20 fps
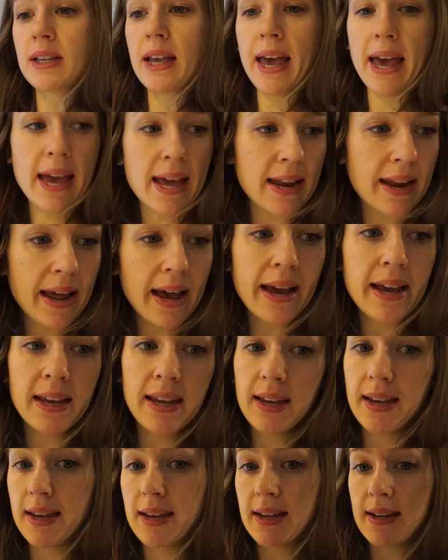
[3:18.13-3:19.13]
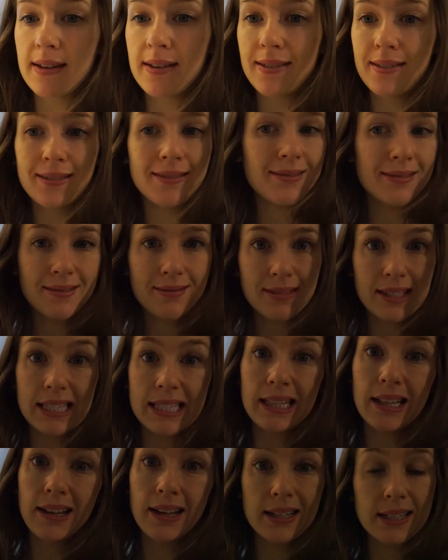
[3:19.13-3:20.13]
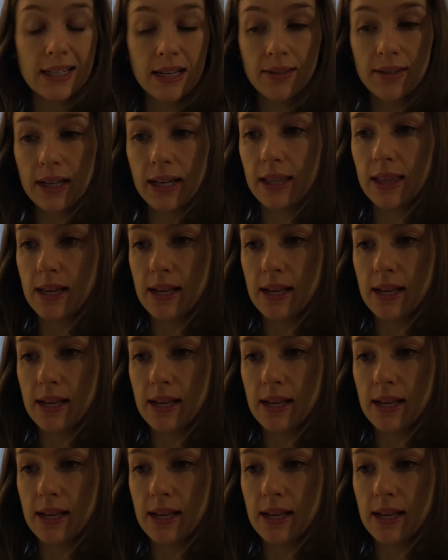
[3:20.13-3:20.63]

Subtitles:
and I can slug it down like